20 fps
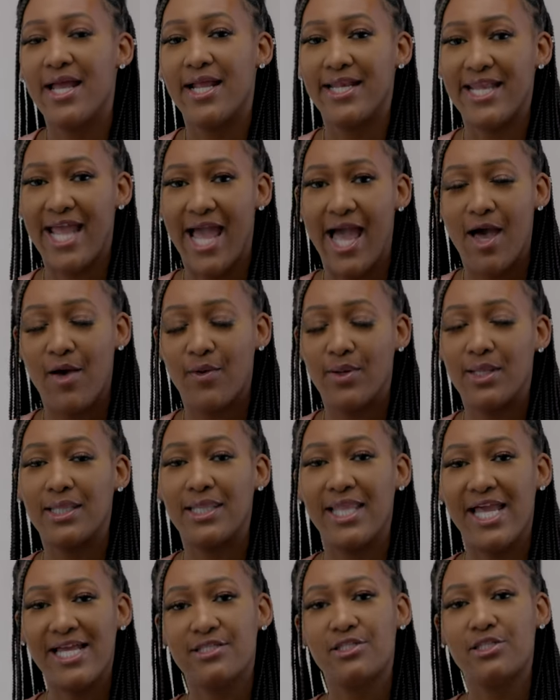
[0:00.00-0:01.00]
Now,
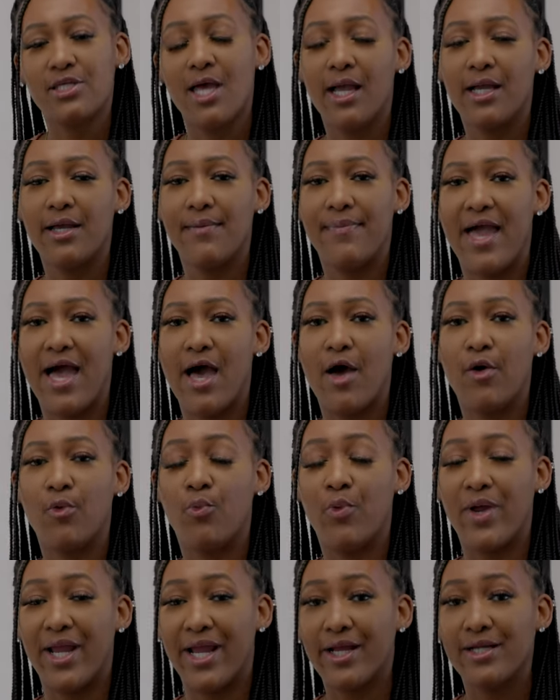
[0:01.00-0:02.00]
let's talk
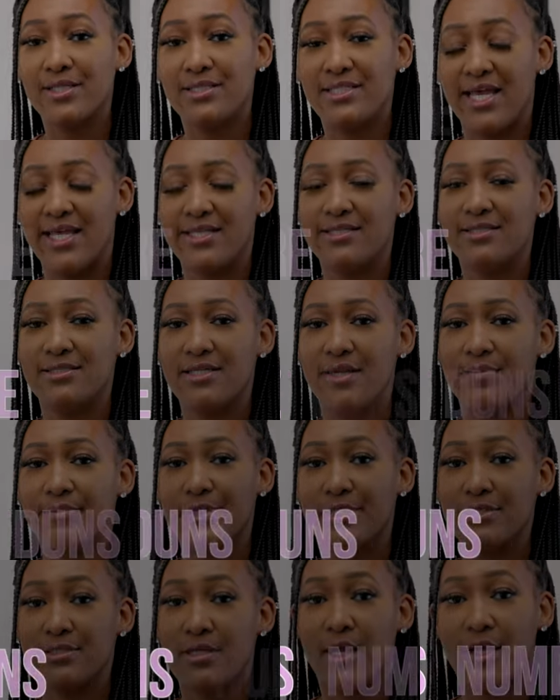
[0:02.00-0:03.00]
about where DUNS
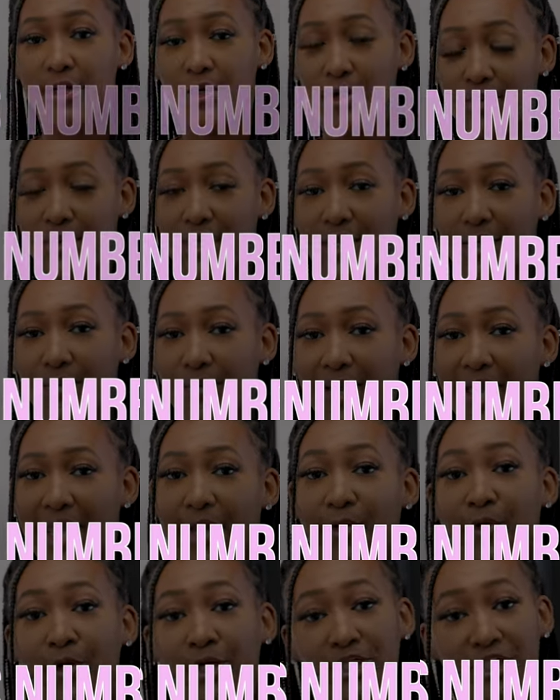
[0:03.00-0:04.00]
numbers are going
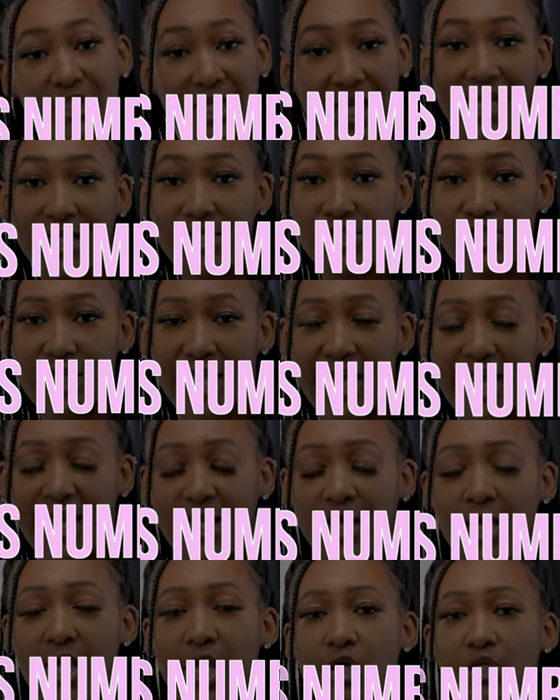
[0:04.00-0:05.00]
away or changing.
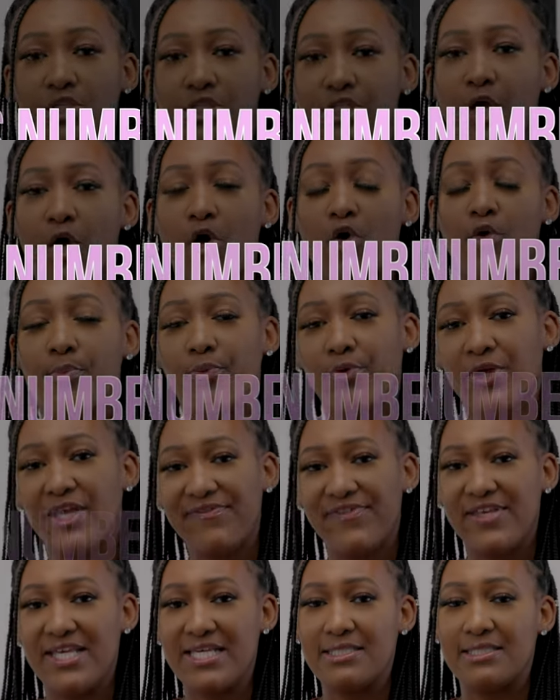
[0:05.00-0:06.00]
So
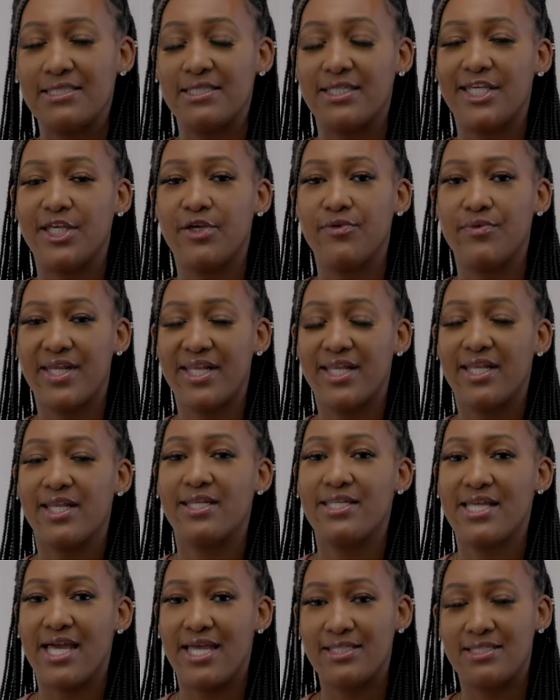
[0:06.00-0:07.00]
previously, you needed
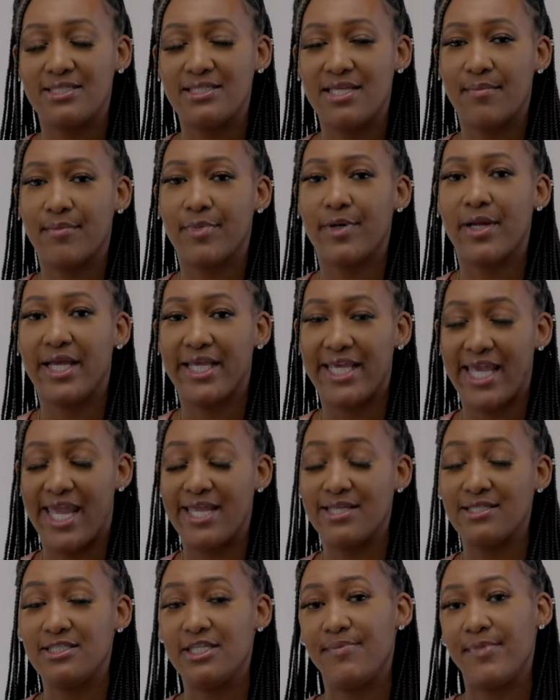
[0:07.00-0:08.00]
a DUNS number
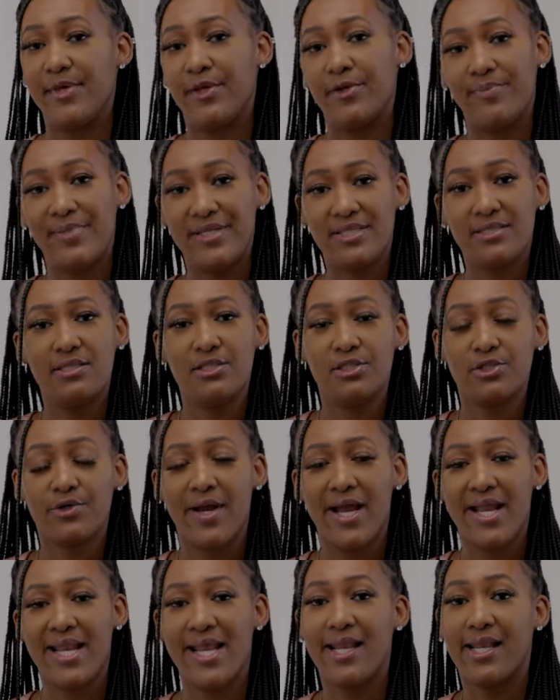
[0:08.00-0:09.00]
again to build business
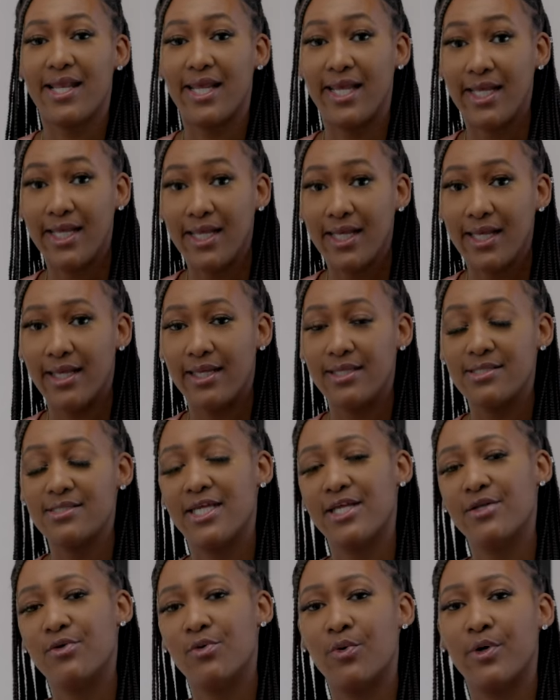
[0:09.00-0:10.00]
credit and
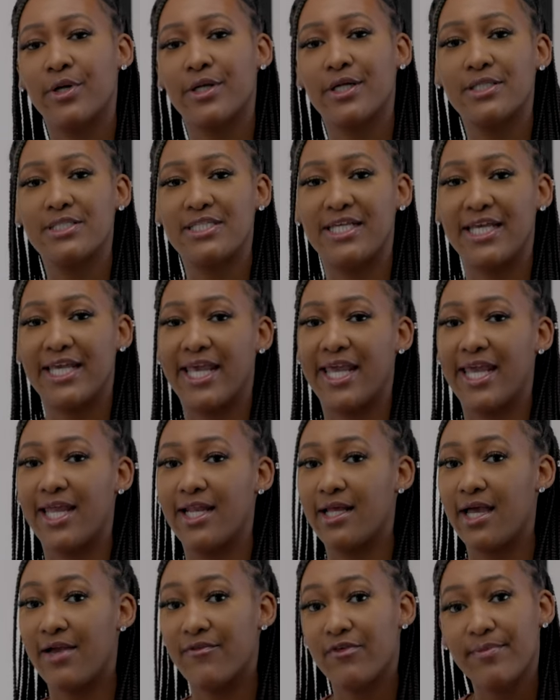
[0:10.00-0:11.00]
in order to
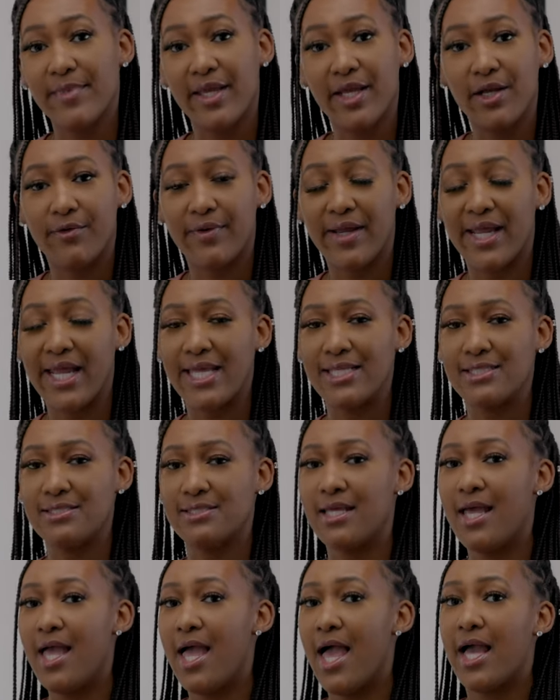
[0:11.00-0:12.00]
get government
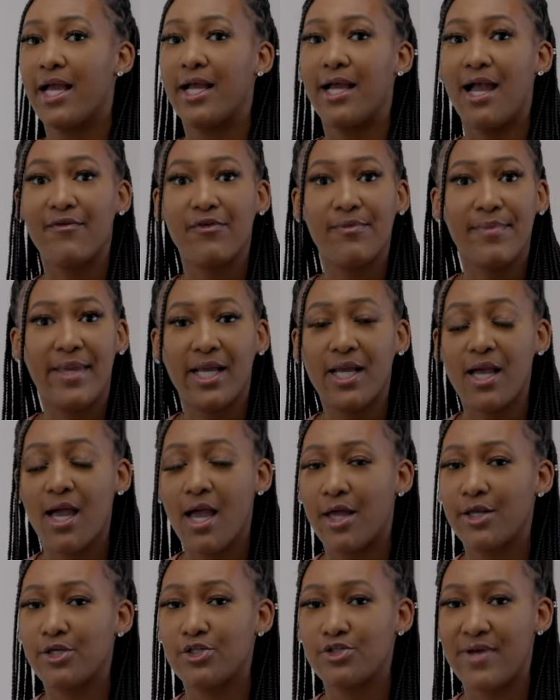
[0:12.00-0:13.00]
grants, government
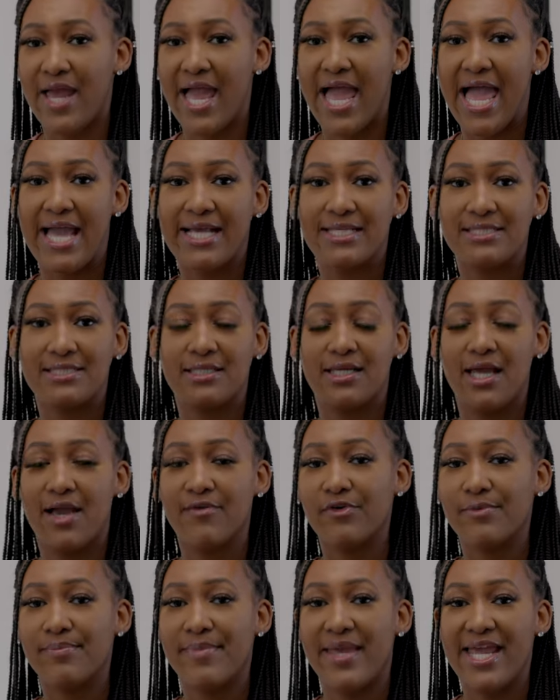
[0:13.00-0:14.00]
contracts,
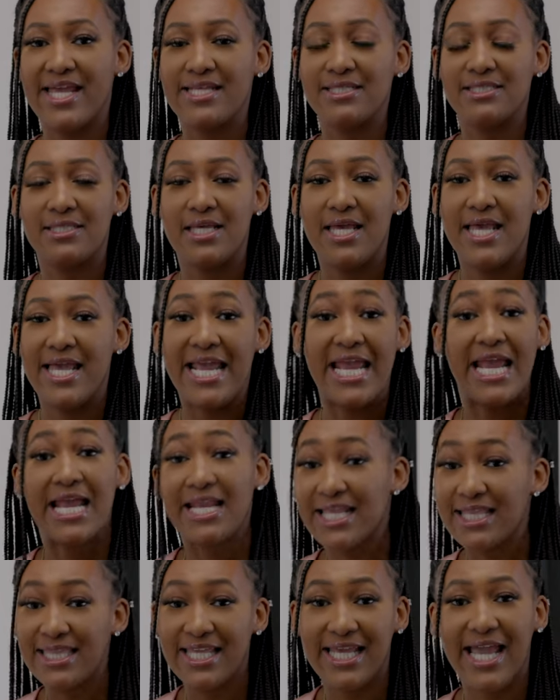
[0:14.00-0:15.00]
government,
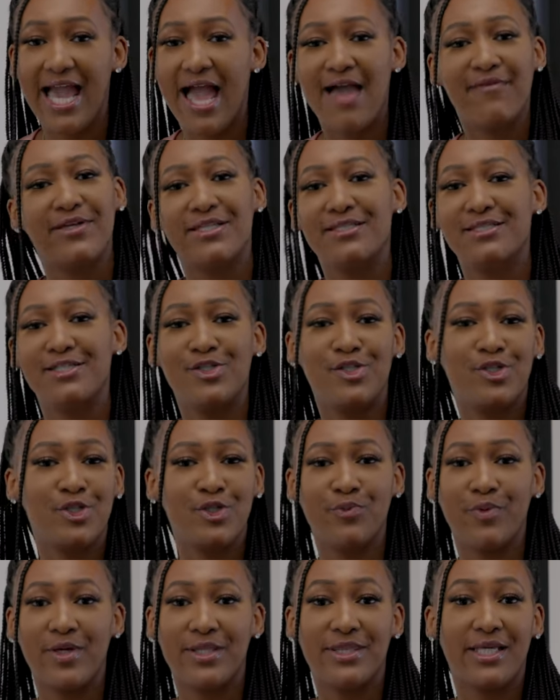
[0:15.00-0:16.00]
anything having to
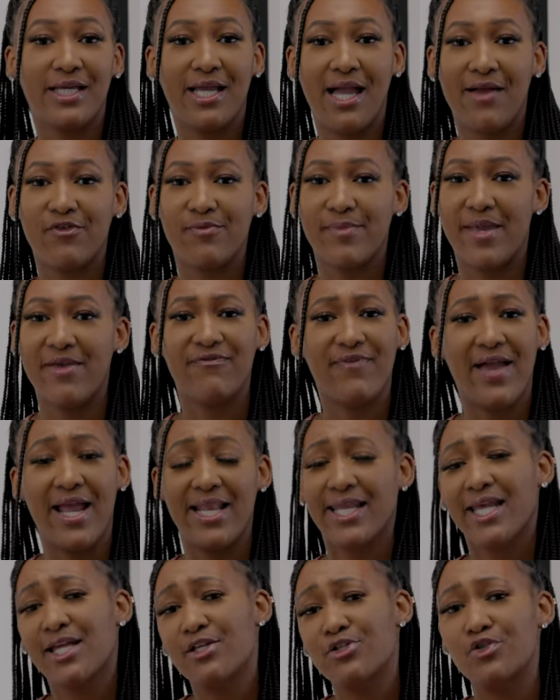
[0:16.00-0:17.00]
do with the government,
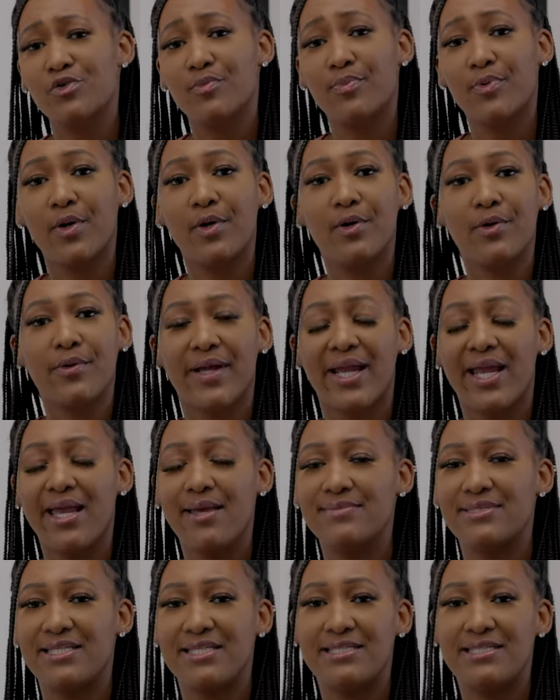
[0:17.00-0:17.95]
financial programs,